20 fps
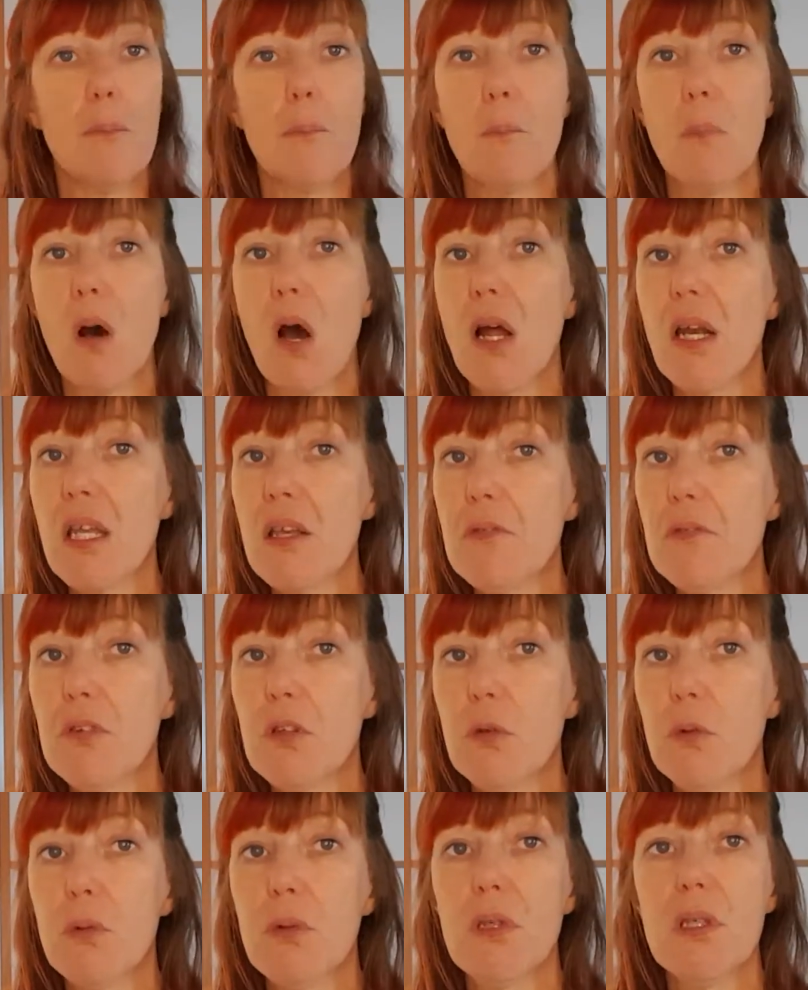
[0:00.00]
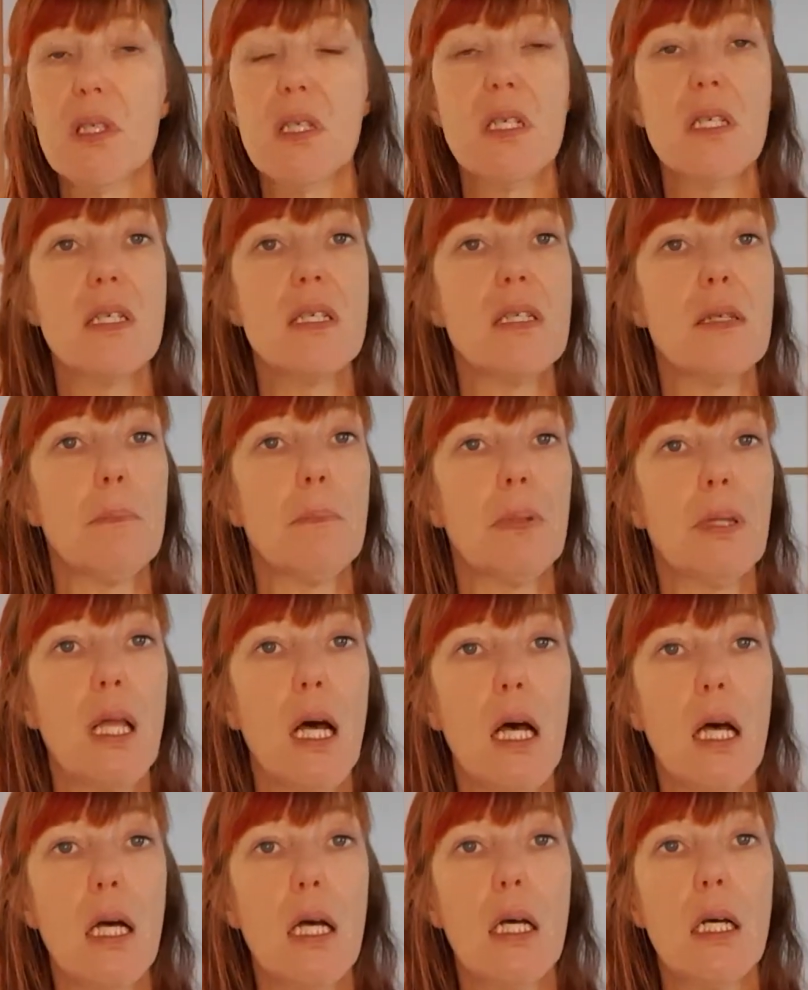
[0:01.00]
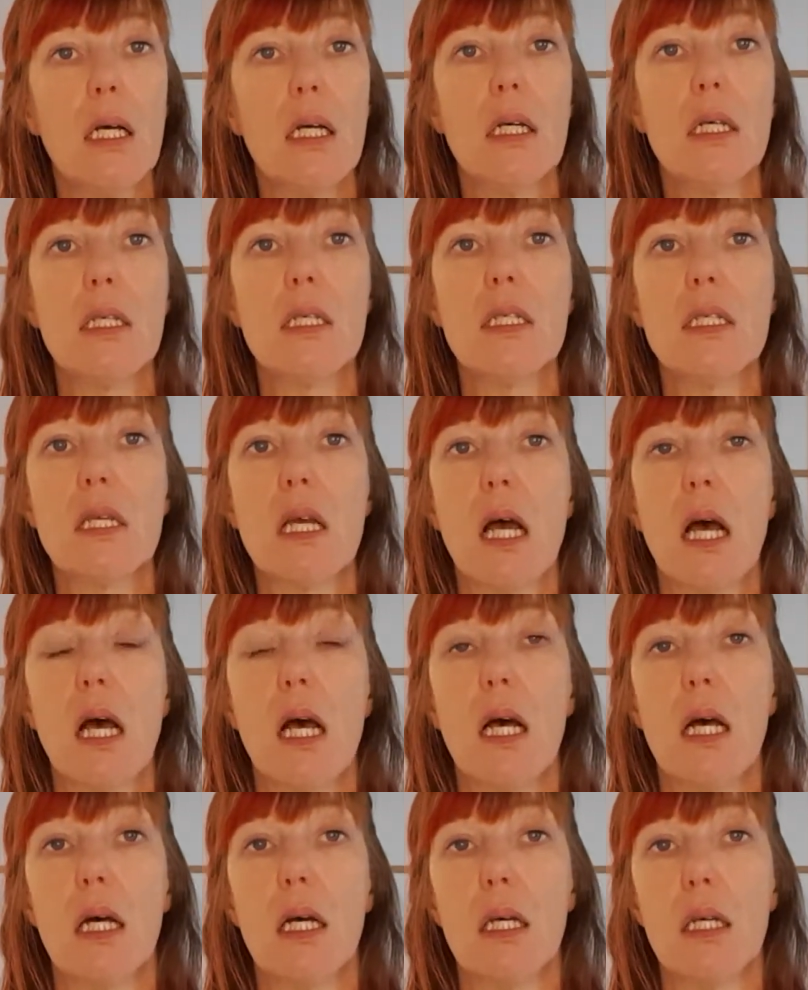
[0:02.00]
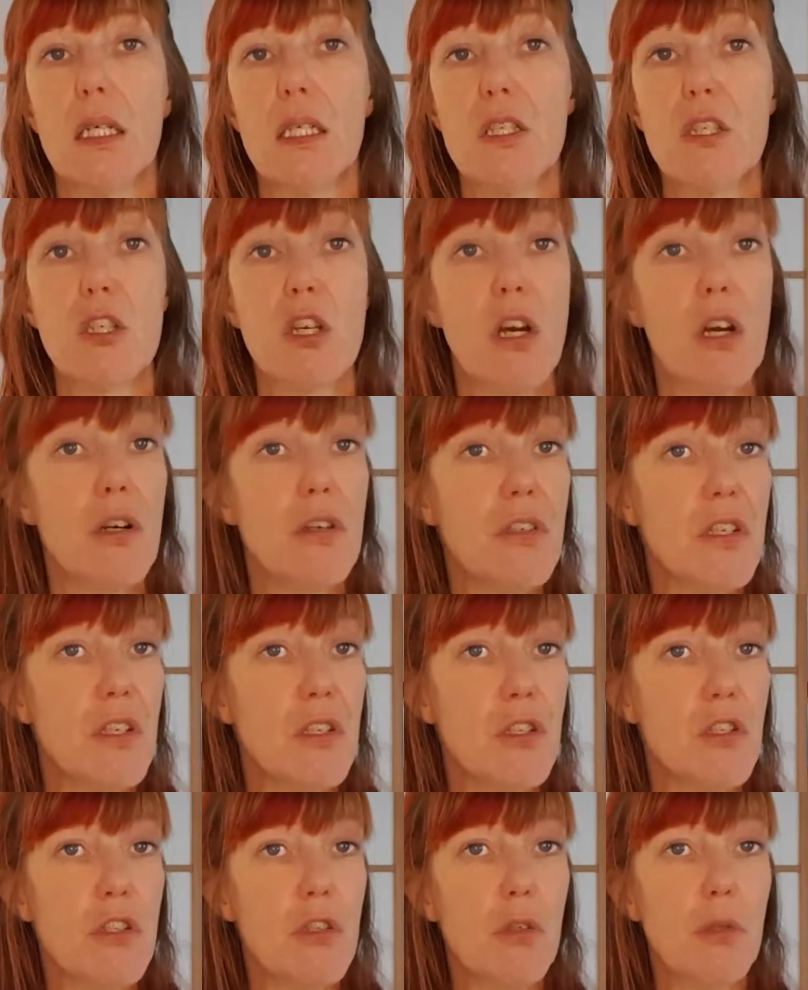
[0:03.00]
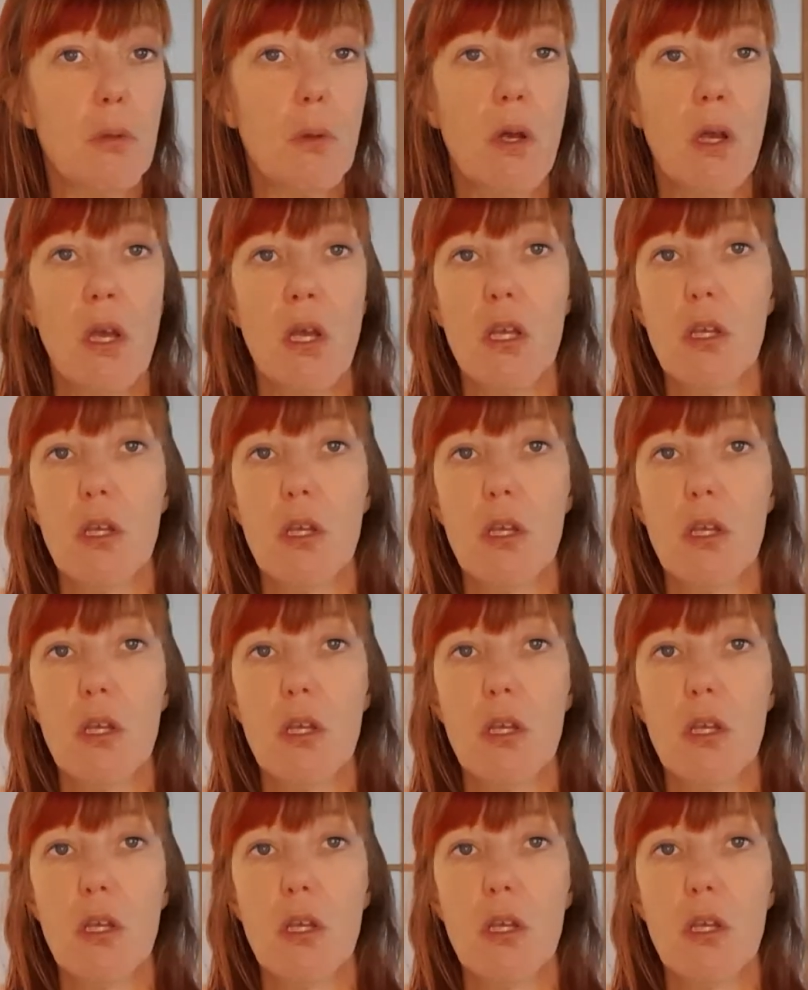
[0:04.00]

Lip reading: body fluids, blood, scar tissue.